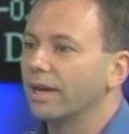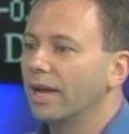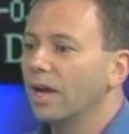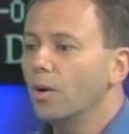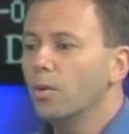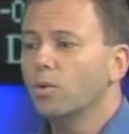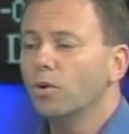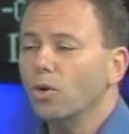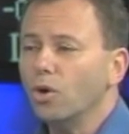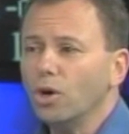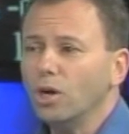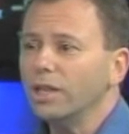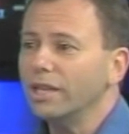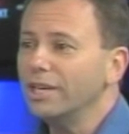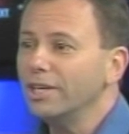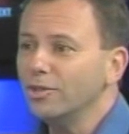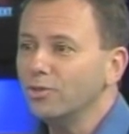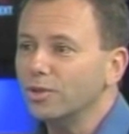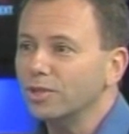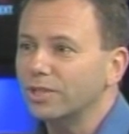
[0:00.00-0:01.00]
We're all
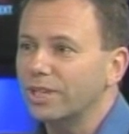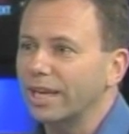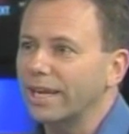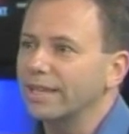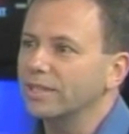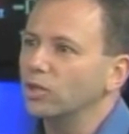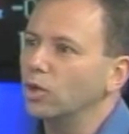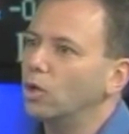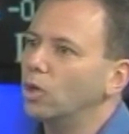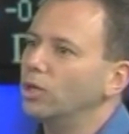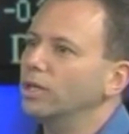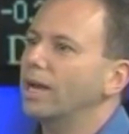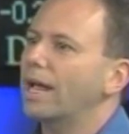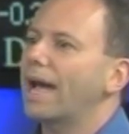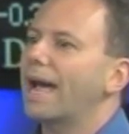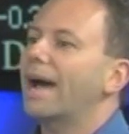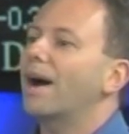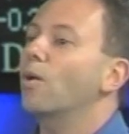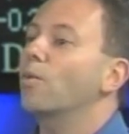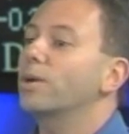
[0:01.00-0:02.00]
interesting. It's all in
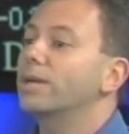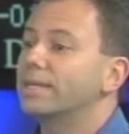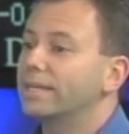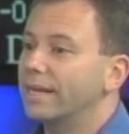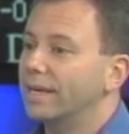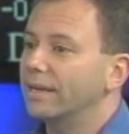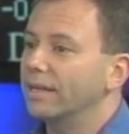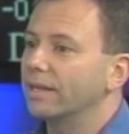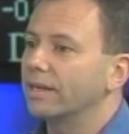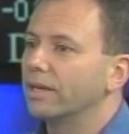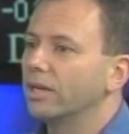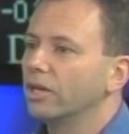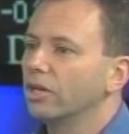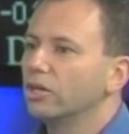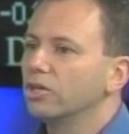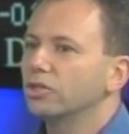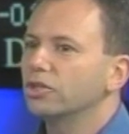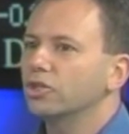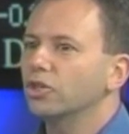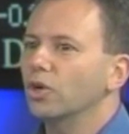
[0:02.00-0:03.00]
how we tell it.
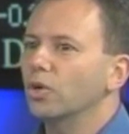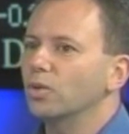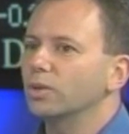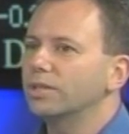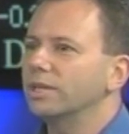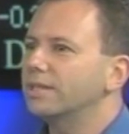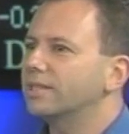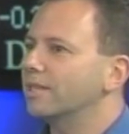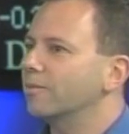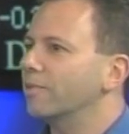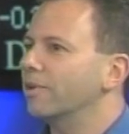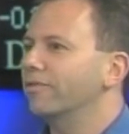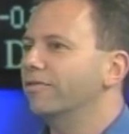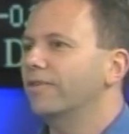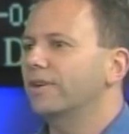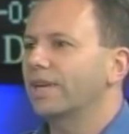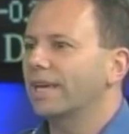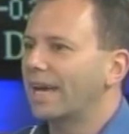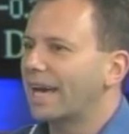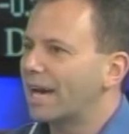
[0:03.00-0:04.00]
So did something
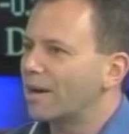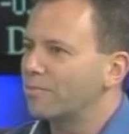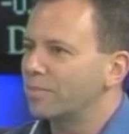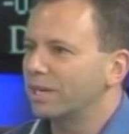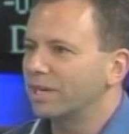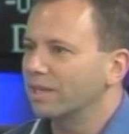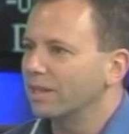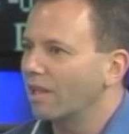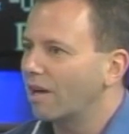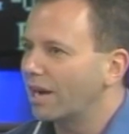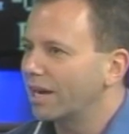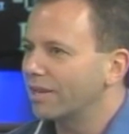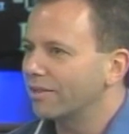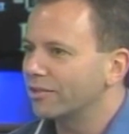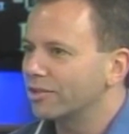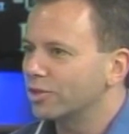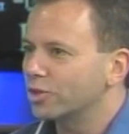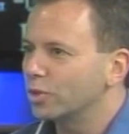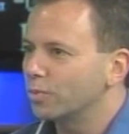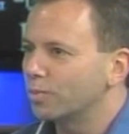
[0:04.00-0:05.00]
funny happen in line at the
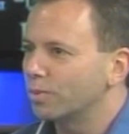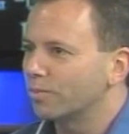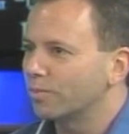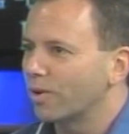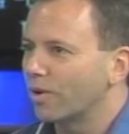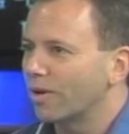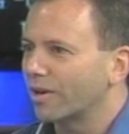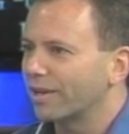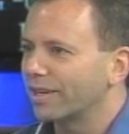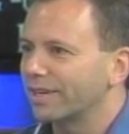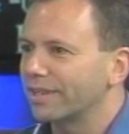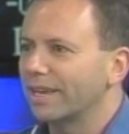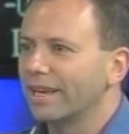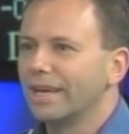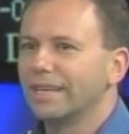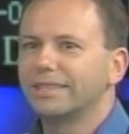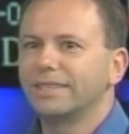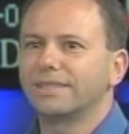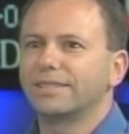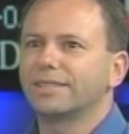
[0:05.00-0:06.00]
supermarket?
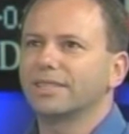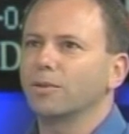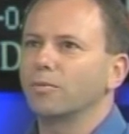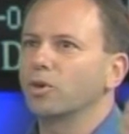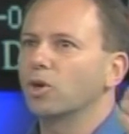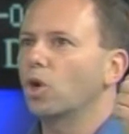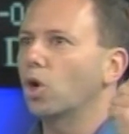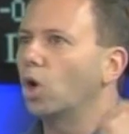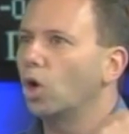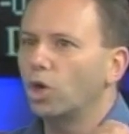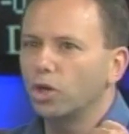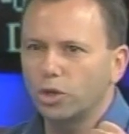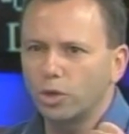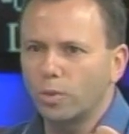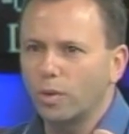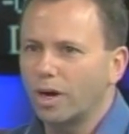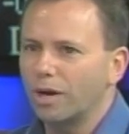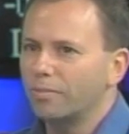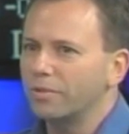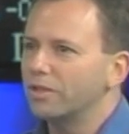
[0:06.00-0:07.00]
Did someone call you
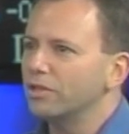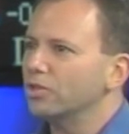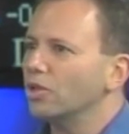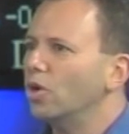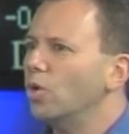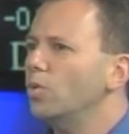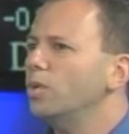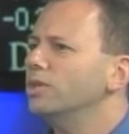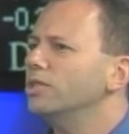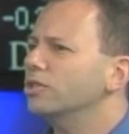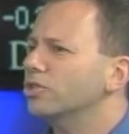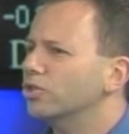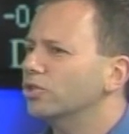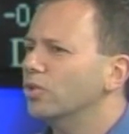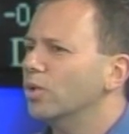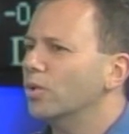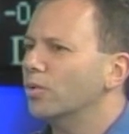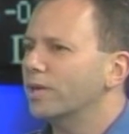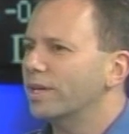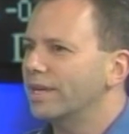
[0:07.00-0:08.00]
up? There's always a
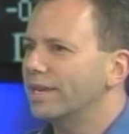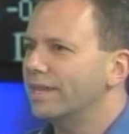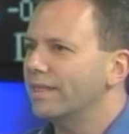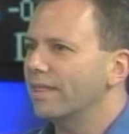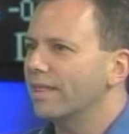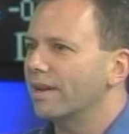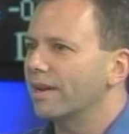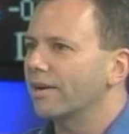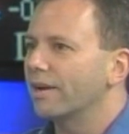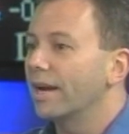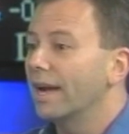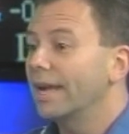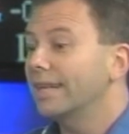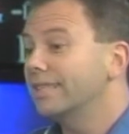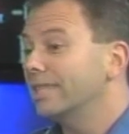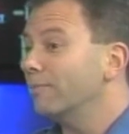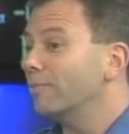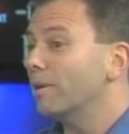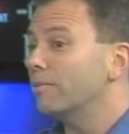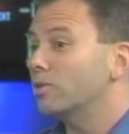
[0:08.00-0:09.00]
story in there, and
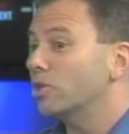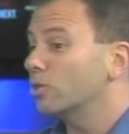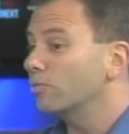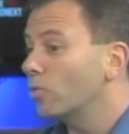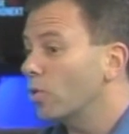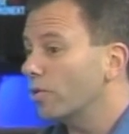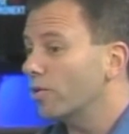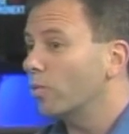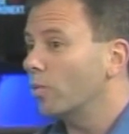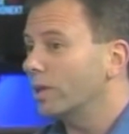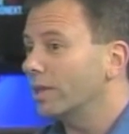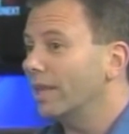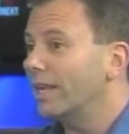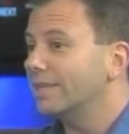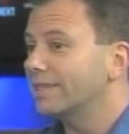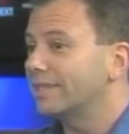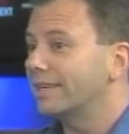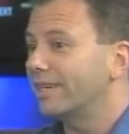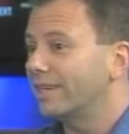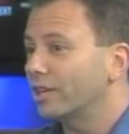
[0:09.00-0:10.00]
sometimes there's more than one
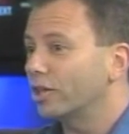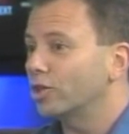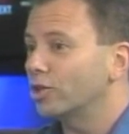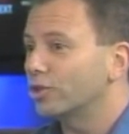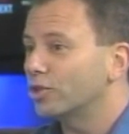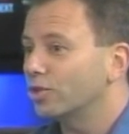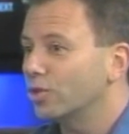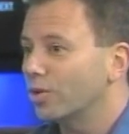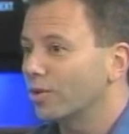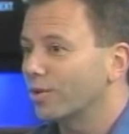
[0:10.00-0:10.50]
lesson in a good story.